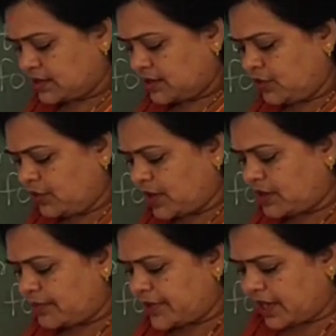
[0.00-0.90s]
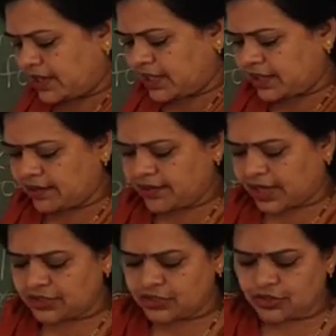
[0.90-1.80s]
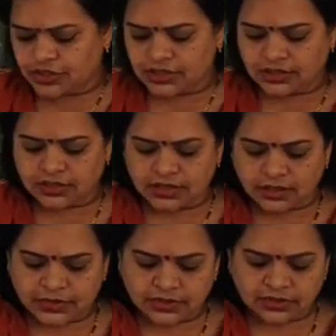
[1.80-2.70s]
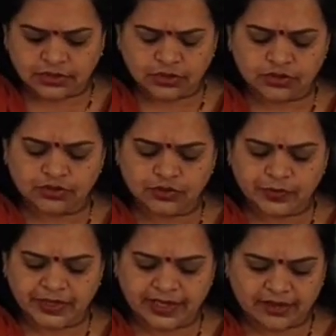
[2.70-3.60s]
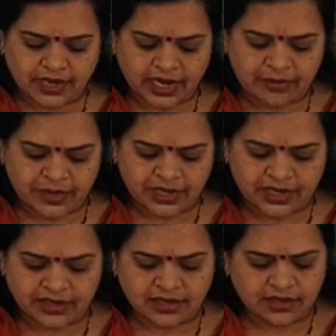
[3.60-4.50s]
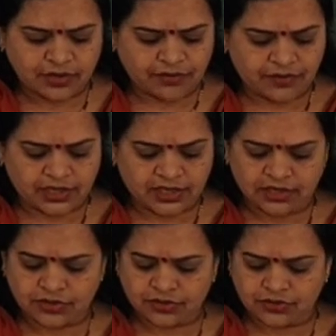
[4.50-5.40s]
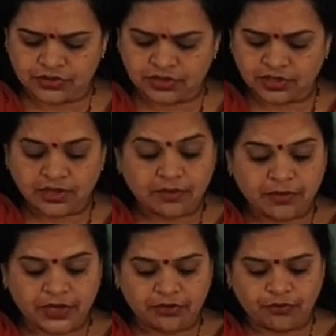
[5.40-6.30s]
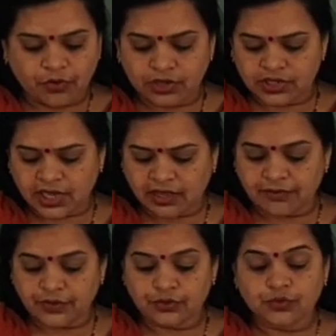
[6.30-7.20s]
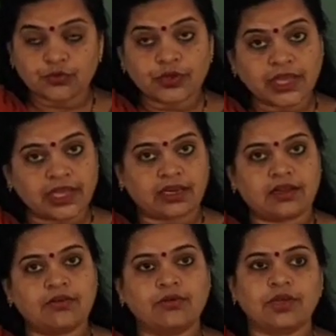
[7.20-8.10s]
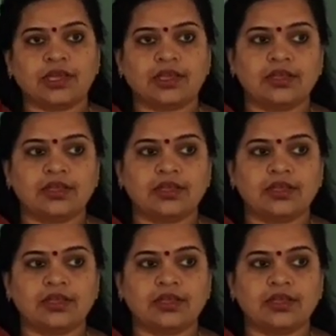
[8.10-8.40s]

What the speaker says: You are planning a gratuitous double, so to speak. Admit it, you have nothing to lose. But what have you to gain? Okay.